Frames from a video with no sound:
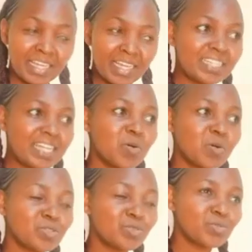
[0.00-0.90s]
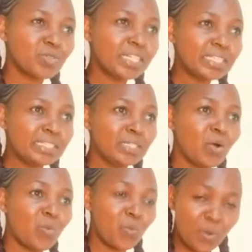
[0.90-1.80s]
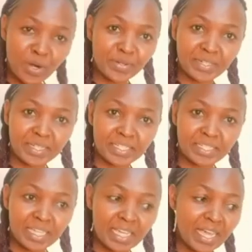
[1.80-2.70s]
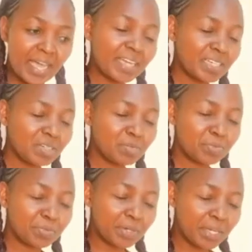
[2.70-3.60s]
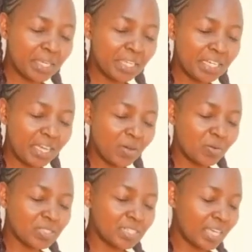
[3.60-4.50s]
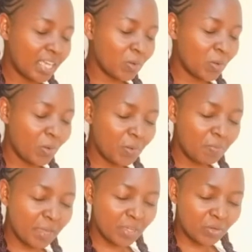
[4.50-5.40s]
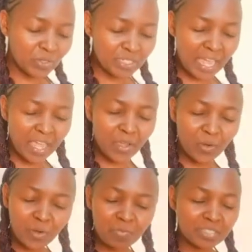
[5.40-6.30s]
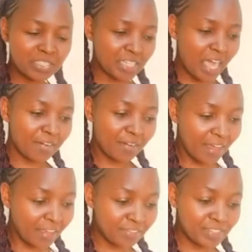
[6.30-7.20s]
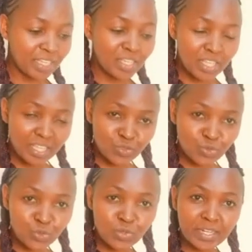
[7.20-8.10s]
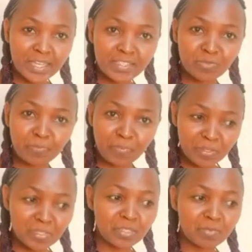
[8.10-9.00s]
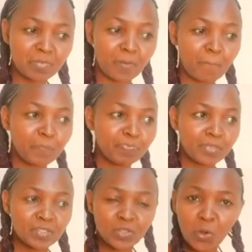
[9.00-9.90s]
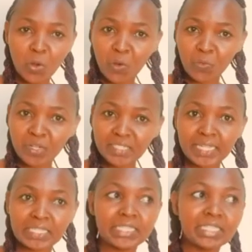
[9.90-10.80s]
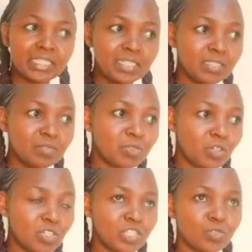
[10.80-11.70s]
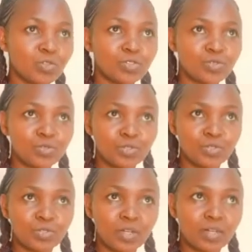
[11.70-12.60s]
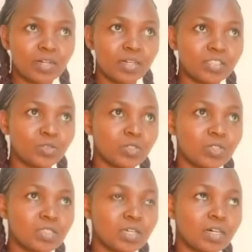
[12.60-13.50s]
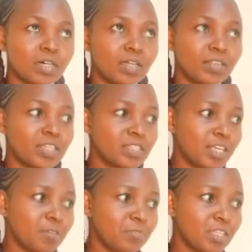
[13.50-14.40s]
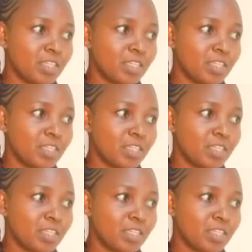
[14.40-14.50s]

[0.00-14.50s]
And I was really worried. I kept praying. I was like, oh my god, I hope it arrives as soon as possible. So what I did because it was uh, it was uh, they sent me